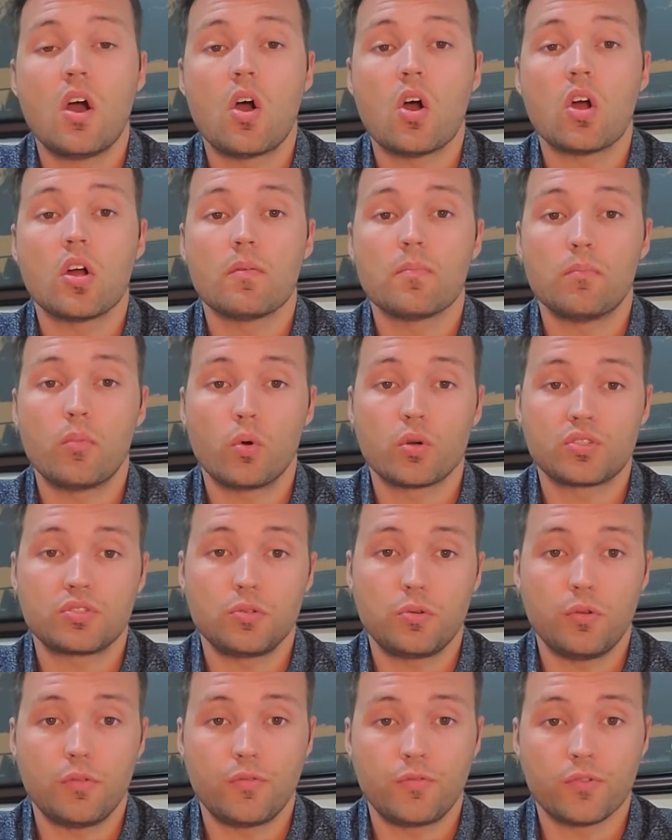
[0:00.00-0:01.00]
are more
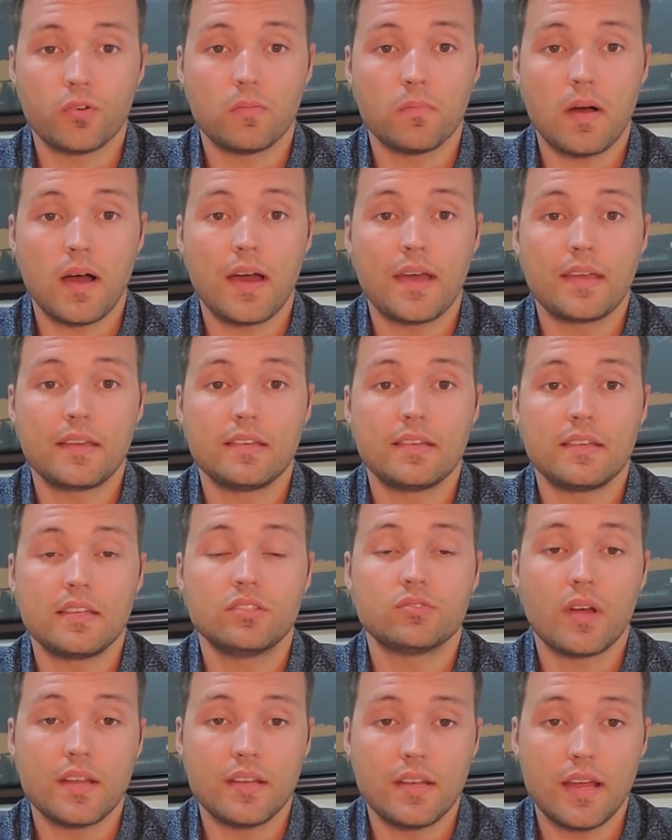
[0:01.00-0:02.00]
suited for my
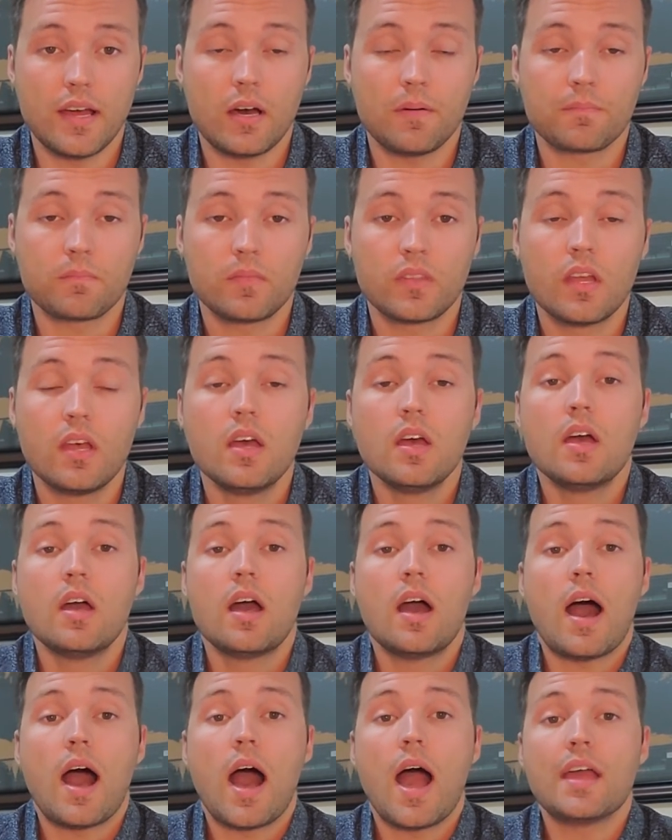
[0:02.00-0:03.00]
needs right now.
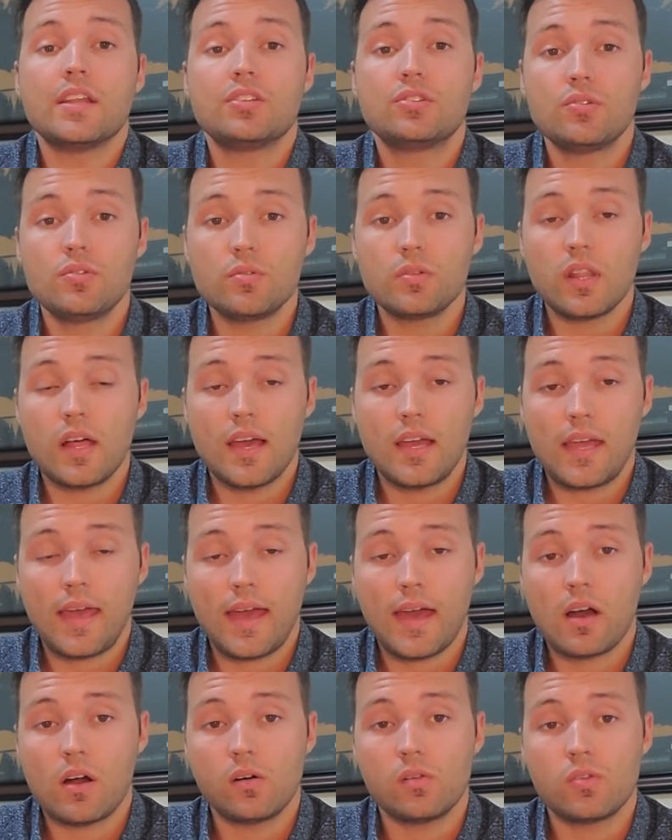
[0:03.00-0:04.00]
I do like
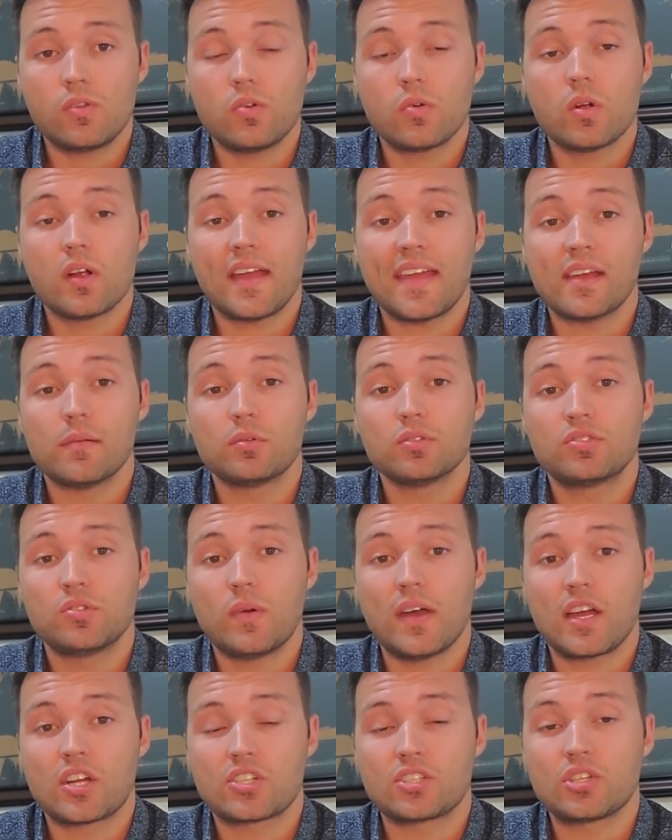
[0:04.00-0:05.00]
how you are able
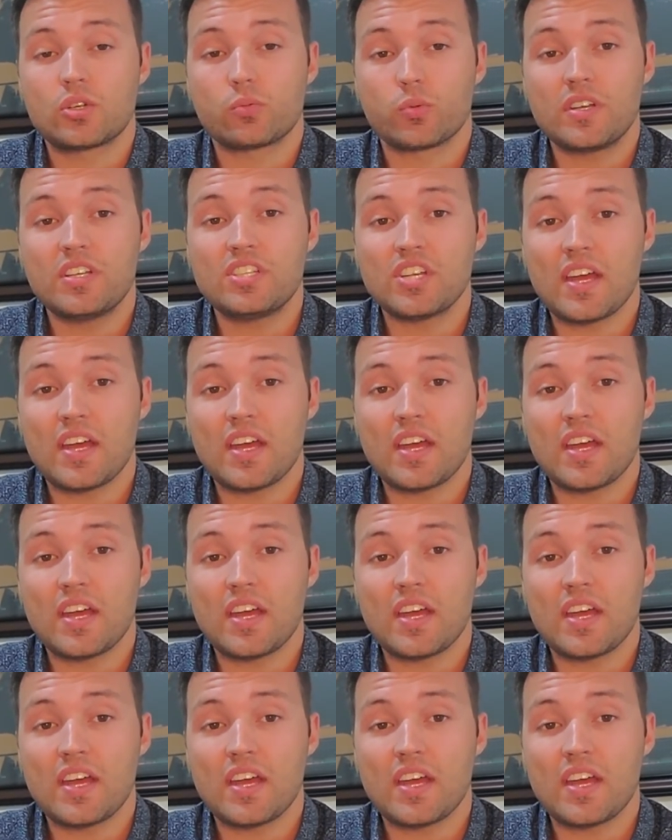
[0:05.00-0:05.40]
to actually reach